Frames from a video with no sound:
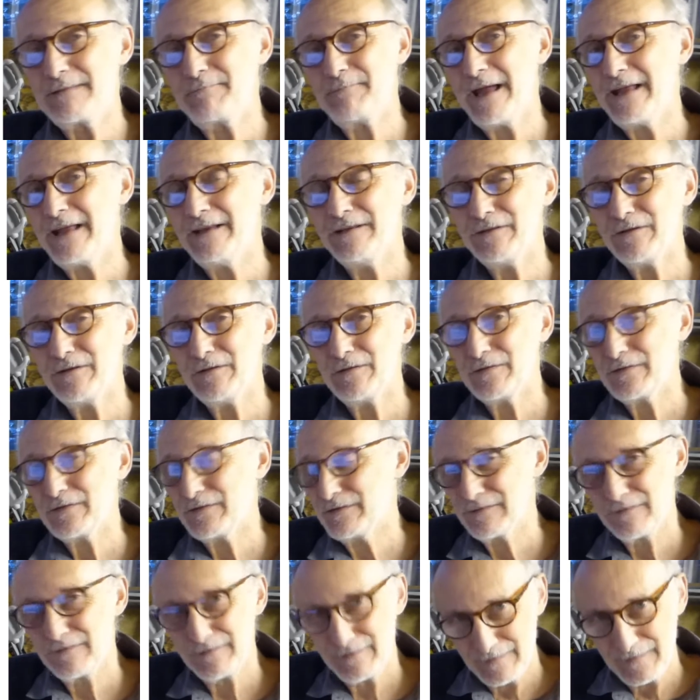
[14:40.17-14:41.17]
depend on
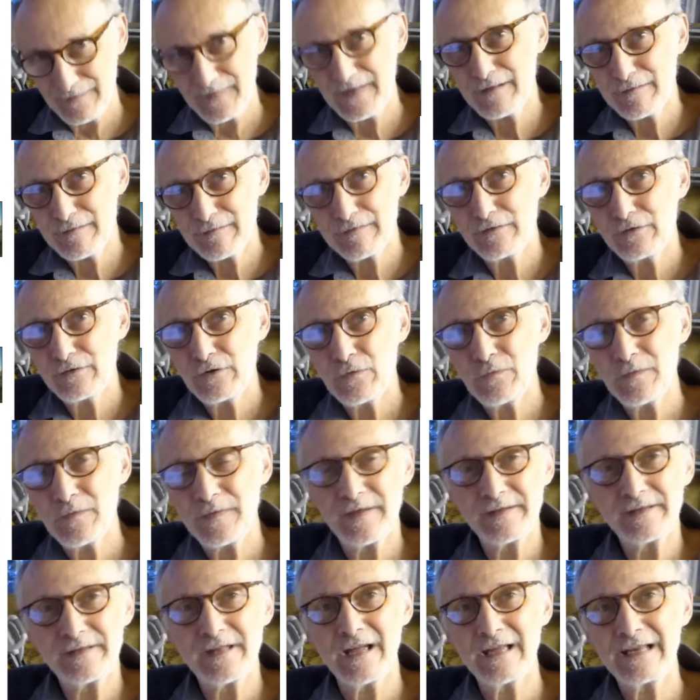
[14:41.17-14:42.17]
things to do with
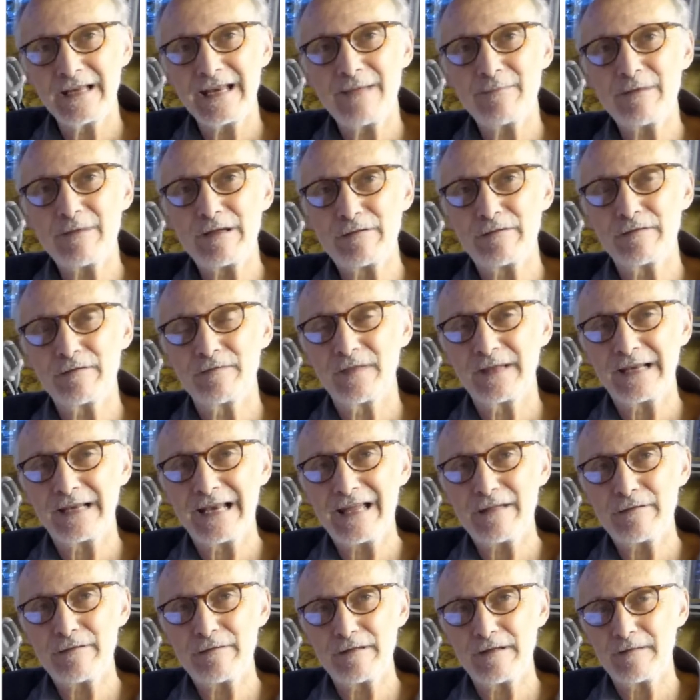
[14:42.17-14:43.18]
the dynamics of the
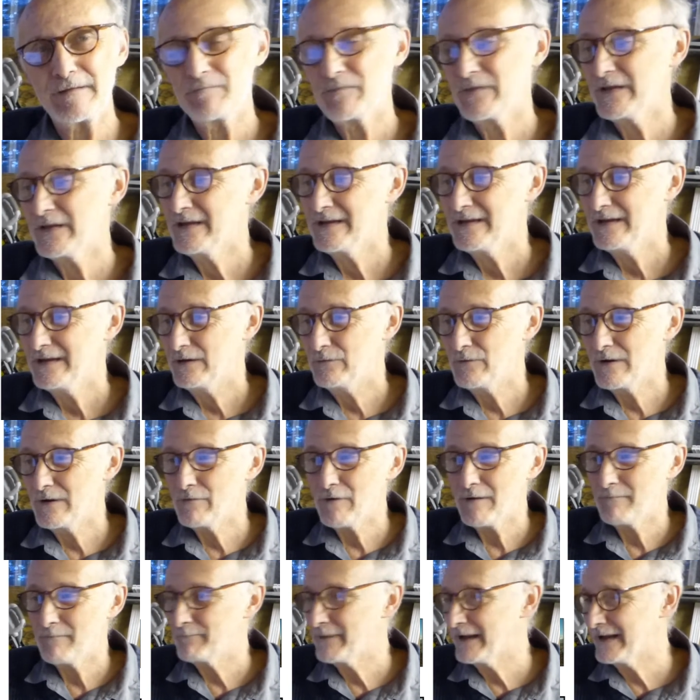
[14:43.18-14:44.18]
glacier. And we
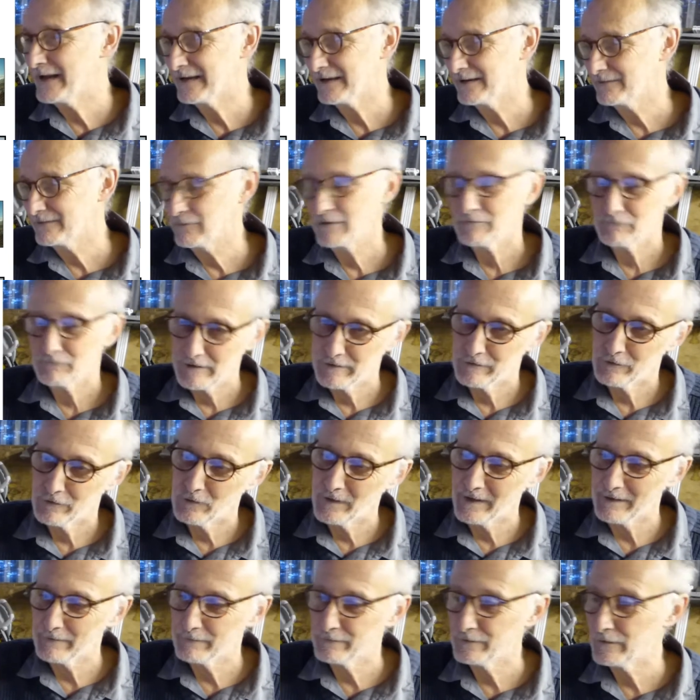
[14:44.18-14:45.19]
went back, we saw
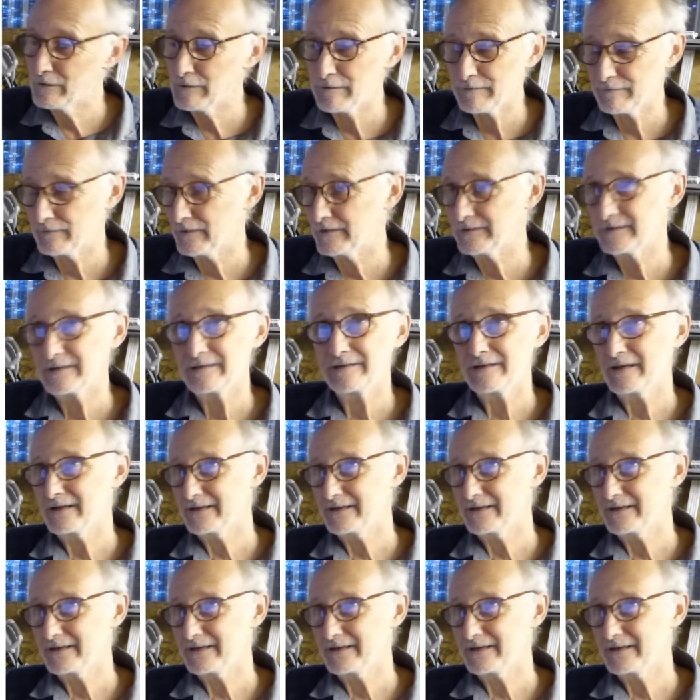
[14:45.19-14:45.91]
that first flood in